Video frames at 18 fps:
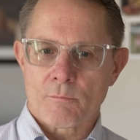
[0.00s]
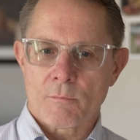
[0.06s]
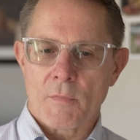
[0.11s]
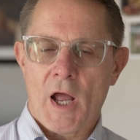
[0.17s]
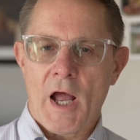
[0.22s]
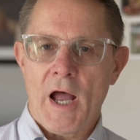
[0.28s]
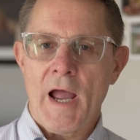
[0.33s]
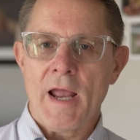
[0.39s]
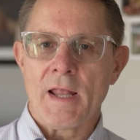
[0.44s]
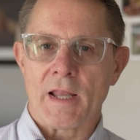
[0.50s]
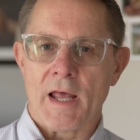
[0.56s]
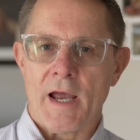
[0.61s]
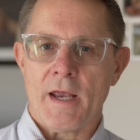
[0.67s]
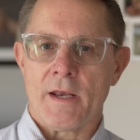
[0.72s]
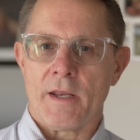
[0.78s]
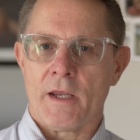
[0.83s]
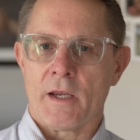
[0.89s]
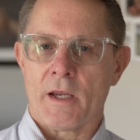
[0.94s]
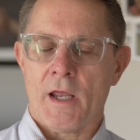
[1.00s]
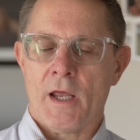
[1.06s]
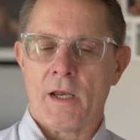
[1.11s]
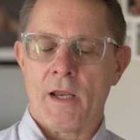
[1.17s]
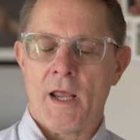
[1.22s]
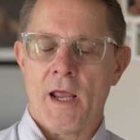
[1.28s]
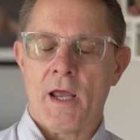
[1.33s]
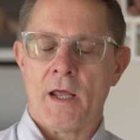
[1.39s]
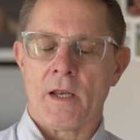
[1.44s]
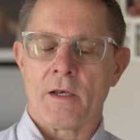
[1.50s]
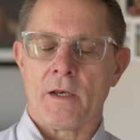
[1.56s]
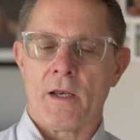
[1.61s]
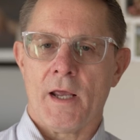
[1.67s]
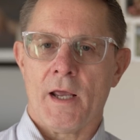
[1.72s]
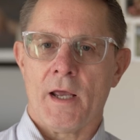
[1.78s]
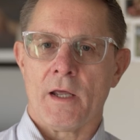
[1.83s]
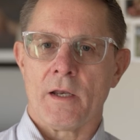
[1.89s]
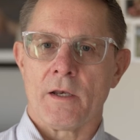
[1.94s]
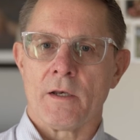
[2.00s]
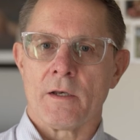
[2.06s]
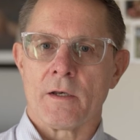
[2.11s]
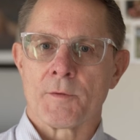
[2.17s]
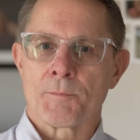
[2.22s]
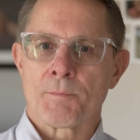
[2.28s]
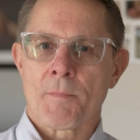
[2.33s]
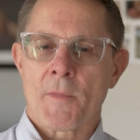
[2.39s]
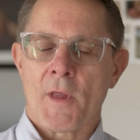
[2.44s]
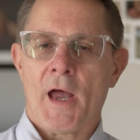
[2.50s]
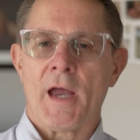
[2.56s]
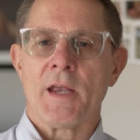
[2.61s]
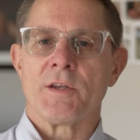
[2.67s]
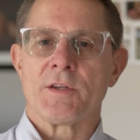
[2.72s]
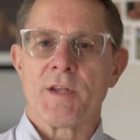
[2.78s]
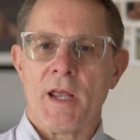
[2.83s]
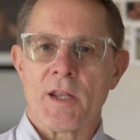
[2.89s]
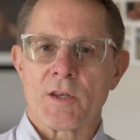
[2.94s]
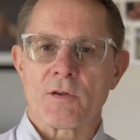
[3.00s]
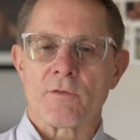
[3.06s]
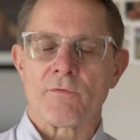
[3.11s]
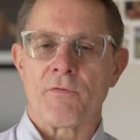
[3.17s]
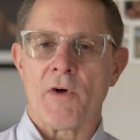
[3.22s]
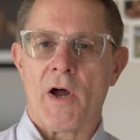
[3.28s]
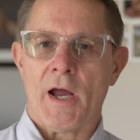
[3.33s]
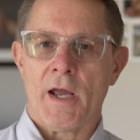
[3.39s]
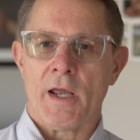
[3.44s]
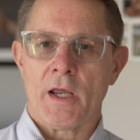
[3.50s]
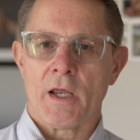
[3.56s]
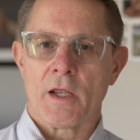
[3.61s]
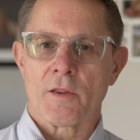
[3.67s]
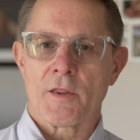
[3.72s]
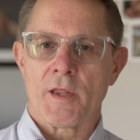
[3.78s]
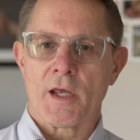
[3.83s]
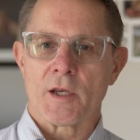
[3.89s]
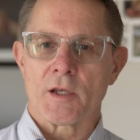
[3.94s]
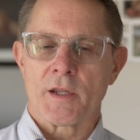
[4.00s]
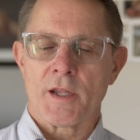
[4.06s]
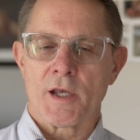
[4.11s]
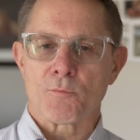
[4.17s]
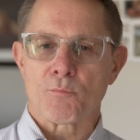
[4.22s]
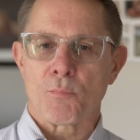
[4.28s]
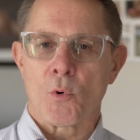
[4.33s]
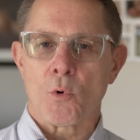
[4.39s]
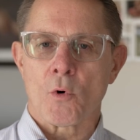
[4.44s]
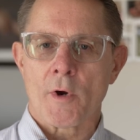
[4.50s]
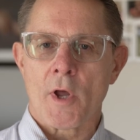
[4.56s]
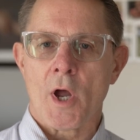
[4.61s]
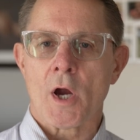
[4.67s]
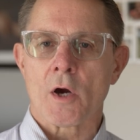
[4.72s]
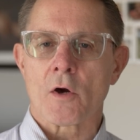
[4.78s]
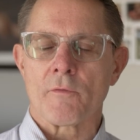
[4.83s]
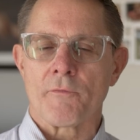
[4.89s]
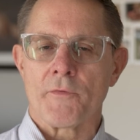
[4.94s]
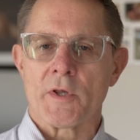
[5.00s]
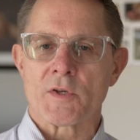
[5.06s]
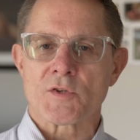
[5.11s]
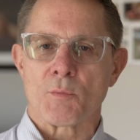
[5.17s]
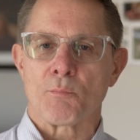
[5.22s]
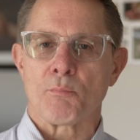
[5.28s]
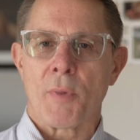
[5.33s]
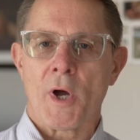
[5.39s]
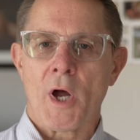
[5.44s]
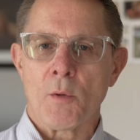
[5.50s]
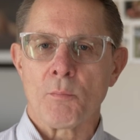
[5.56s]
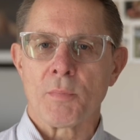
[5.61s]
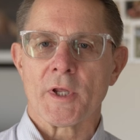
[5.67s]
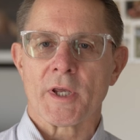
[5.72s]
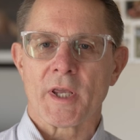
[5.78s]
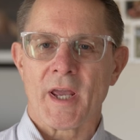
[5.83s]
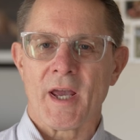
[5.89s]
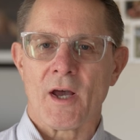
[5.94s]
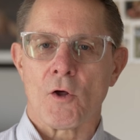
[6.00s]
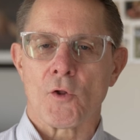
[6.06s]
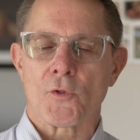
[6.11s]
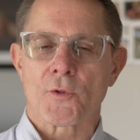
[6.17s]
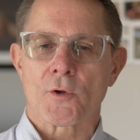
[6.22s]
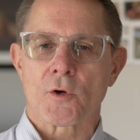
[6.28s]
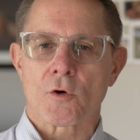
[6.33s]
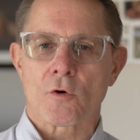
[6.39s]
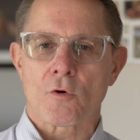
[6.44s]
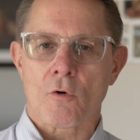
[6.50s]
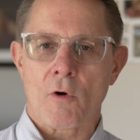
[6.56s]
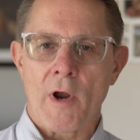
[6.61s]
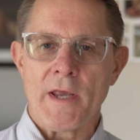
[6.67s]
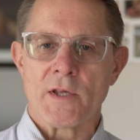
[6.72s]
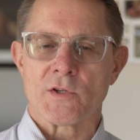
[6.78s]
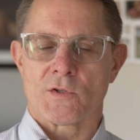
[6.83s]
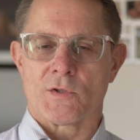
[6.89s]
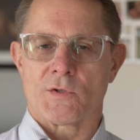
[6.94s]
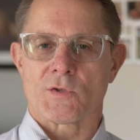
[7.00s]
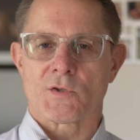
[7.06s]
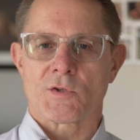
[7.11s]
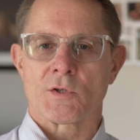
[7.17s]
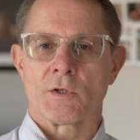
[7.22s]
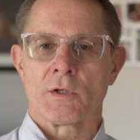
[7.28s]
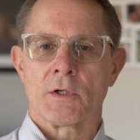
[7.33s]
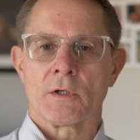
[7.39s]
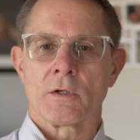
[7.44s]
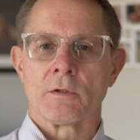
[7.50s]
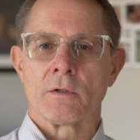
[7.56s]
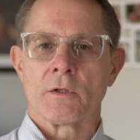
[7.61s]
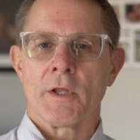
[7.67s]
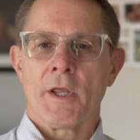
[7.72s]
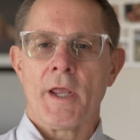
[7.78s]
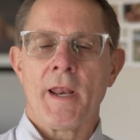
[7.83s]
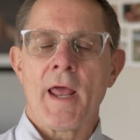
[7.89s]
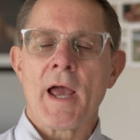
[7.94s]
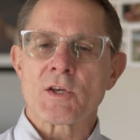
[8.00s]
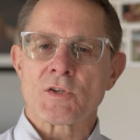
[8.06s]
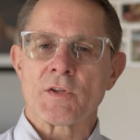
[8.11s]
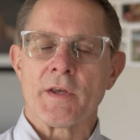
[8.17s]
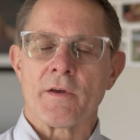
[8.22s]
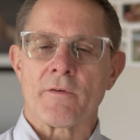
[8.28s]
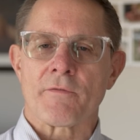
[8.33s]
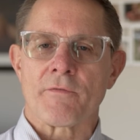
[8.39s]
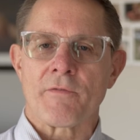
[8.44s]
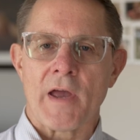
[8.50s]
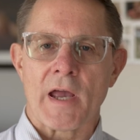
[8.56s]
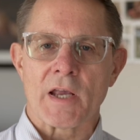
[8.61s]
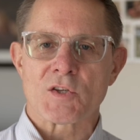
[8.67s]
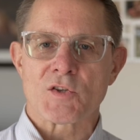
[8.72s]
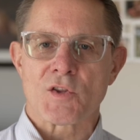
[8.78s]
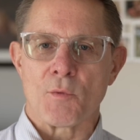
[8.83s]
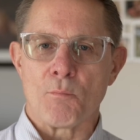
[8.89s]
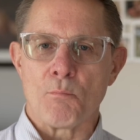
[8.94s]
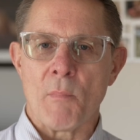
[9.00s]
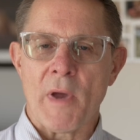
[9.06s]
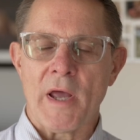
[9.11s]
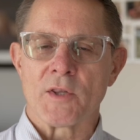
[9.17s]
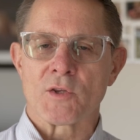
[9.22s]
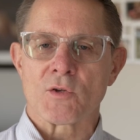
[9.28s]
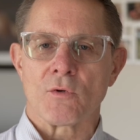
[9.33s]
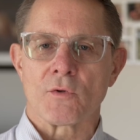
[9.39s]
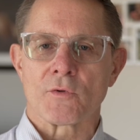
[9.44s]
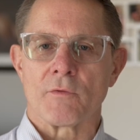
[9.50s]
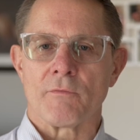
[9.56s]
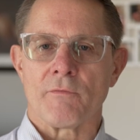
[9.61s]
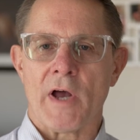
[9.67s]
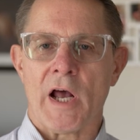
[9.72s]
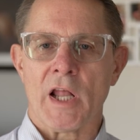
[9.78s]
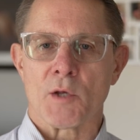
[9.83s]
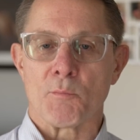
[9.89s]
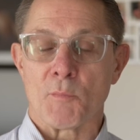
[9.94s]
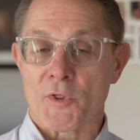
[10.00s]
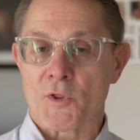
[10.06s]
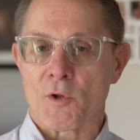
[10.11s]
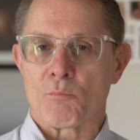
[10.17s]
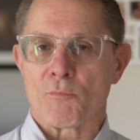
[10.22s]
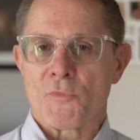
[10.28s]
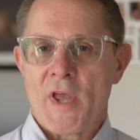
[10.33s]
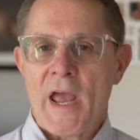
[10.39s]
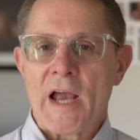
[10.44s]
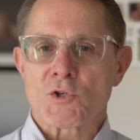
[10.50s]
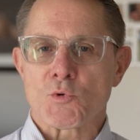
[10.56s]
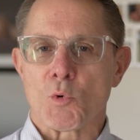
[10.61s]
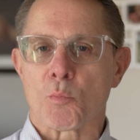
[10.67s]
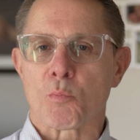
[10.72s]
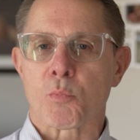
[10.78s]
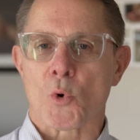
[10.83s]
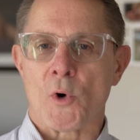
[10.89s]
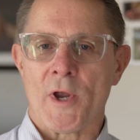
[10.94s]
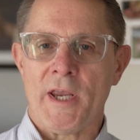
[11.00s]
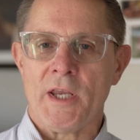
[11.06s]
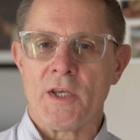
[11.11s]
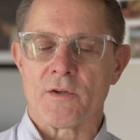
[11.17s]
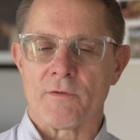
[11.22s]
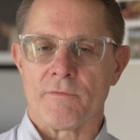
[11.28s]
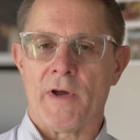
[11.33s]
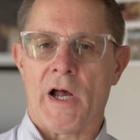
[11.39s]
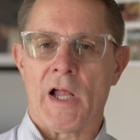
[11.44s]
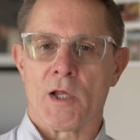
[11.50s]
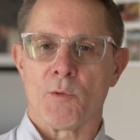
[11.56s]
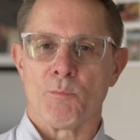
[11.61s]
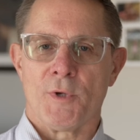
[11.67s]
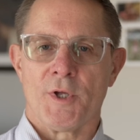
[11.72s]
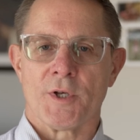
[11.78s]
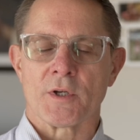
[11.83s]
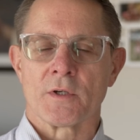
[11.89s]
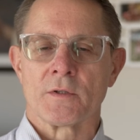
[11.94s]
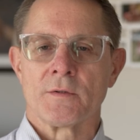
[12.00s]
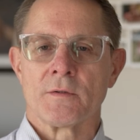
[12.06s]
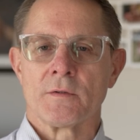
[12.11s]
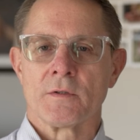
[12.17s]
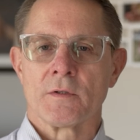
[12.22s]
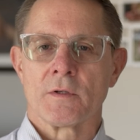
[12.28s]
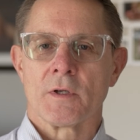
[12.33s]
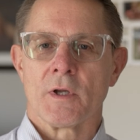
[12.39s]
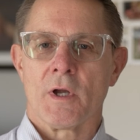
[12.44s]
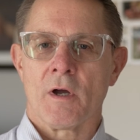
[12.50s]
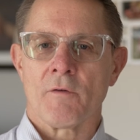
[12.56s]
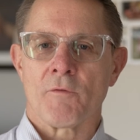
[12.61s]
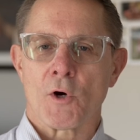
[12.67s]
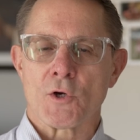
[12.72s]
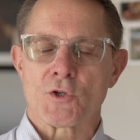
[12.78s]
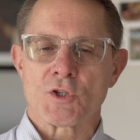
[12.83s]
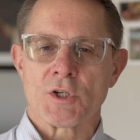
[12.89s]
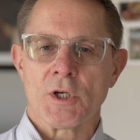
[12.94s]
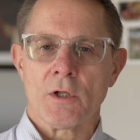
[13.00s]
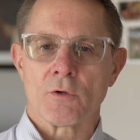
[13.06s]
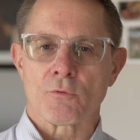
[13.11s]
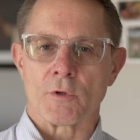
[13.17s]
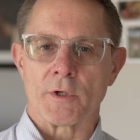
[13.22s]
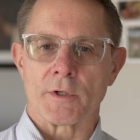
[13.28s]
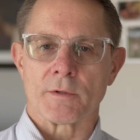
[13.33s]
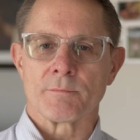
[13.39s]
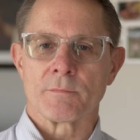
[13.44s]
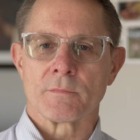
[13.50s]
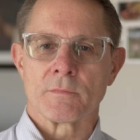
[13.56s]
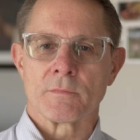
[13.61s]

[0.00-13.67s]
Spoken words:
highlighting and identifying that pornography is a public health crisis. It actually affects the mental development, the actual brain development of our children.